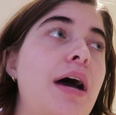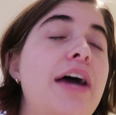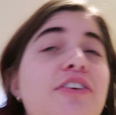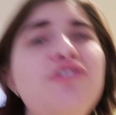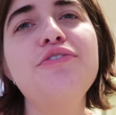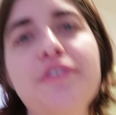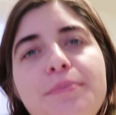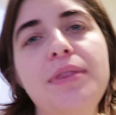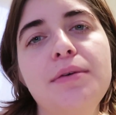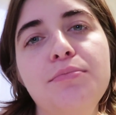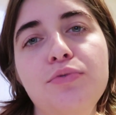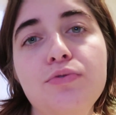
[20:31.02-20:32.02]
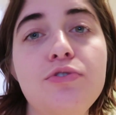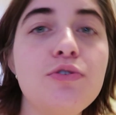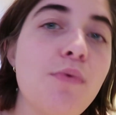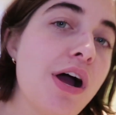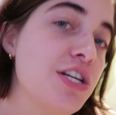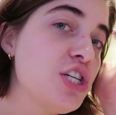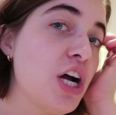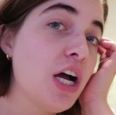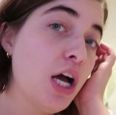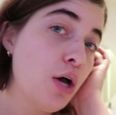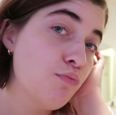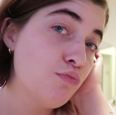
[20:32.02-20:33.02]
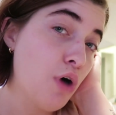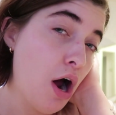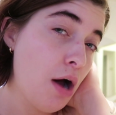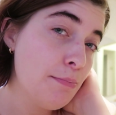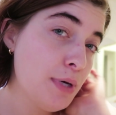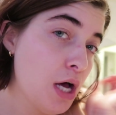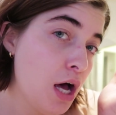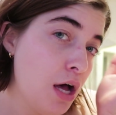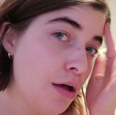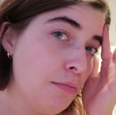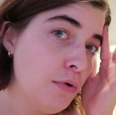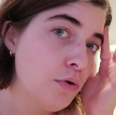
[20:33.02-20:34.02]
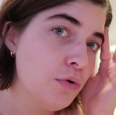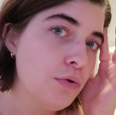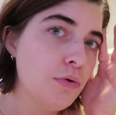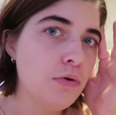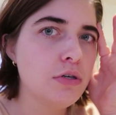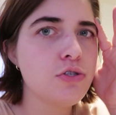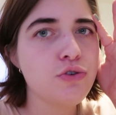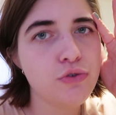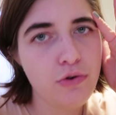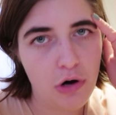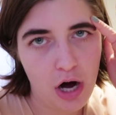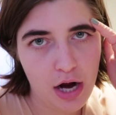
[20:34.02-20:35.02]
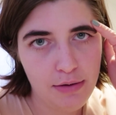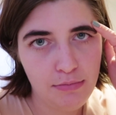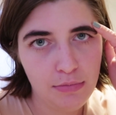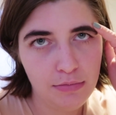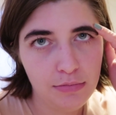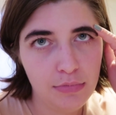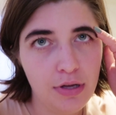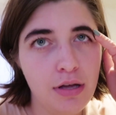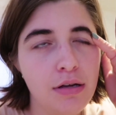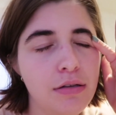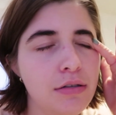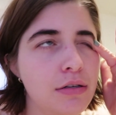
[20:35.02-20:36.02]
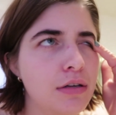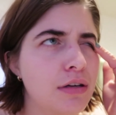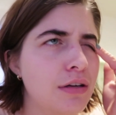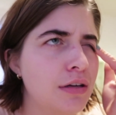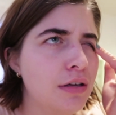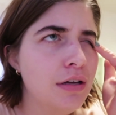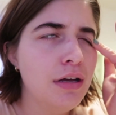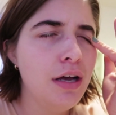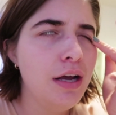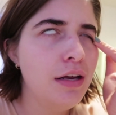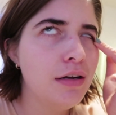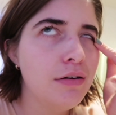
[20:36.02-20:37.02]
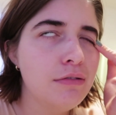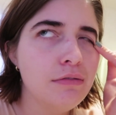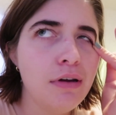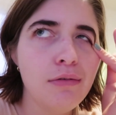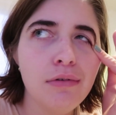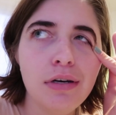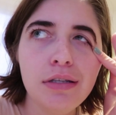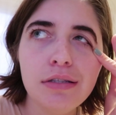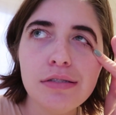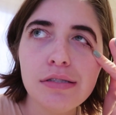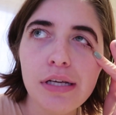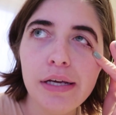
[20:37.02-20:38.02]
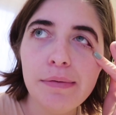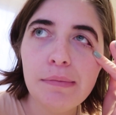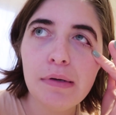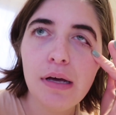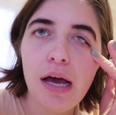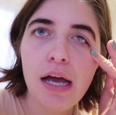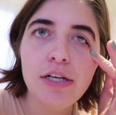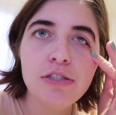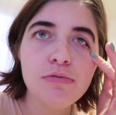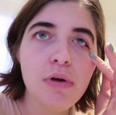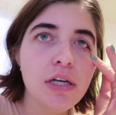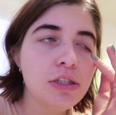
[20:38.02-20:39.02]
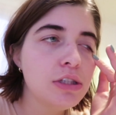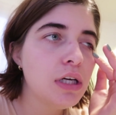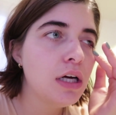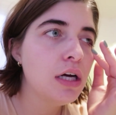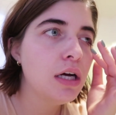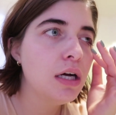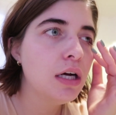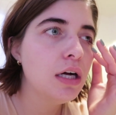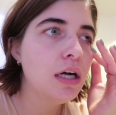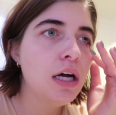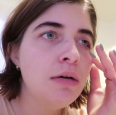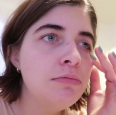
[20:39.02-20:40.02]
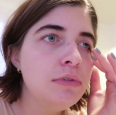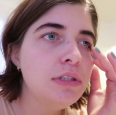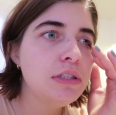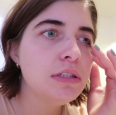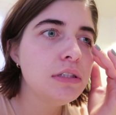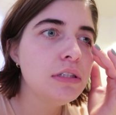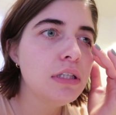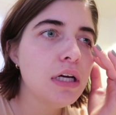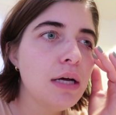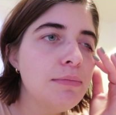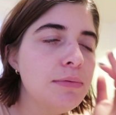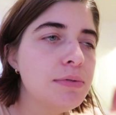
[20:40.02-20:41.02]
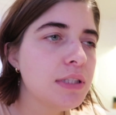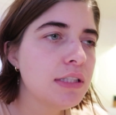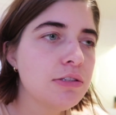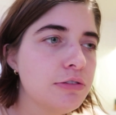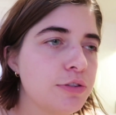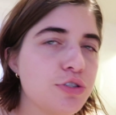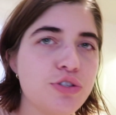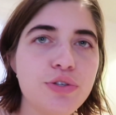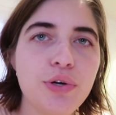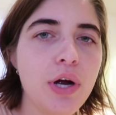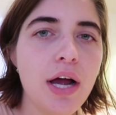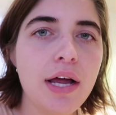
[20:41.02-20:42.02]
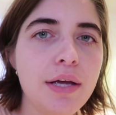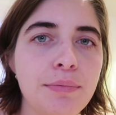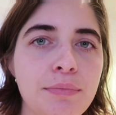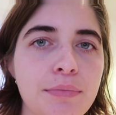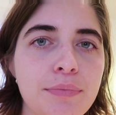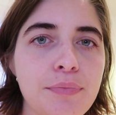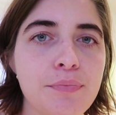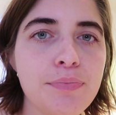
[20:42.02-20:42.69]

I don't know if I'm in the mood to watch a rom-com or true crime. I know, like one and the same. I just watch, I'm obsessed with true crime.